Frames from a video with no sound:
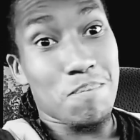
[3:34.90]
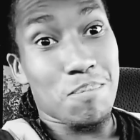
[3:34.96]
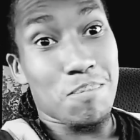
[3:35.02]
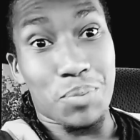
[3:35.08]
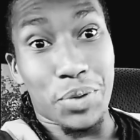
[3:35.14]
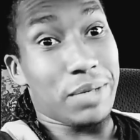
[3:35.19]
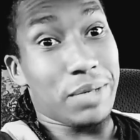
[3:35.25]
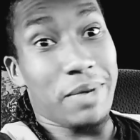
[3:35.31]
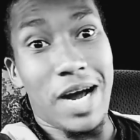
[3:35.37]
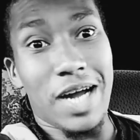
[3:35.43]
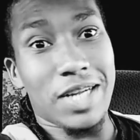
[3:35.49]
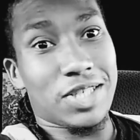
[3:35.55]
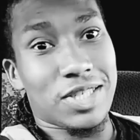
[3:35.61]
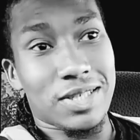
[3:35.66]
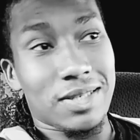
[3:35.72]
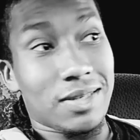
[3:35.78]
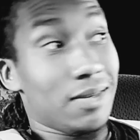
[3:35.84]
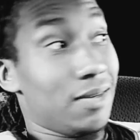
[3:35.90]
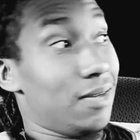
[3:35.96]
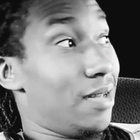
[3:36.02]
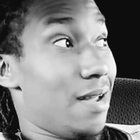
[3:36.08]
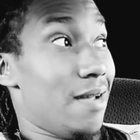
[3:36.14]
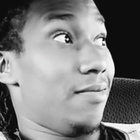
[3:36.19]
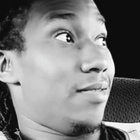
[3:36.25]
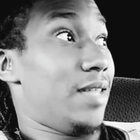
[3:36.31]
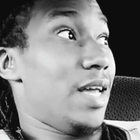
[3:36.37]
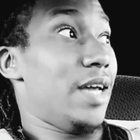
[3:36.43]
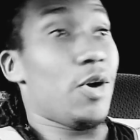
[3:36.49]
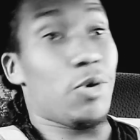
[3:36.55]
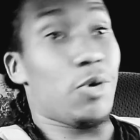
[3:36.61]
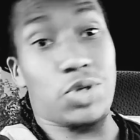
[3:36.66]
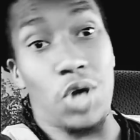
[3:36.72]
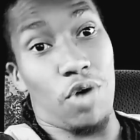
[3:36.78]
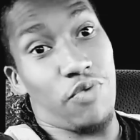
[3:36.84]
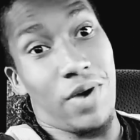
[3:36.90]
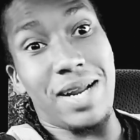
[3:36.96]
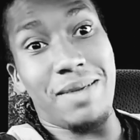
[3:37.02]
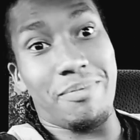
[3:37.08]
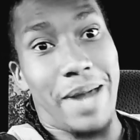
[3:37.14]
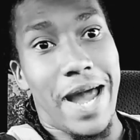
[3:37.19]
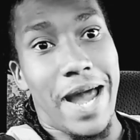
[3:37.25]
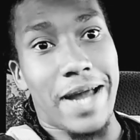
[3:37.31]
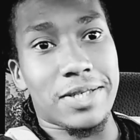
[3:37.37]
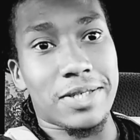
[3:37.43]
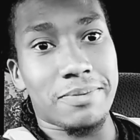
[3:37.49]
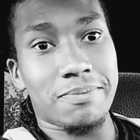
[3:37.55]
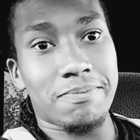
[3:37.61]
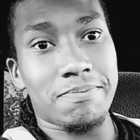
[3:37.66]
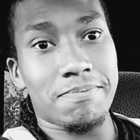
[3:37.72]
Pretty much. And then there was our running backs.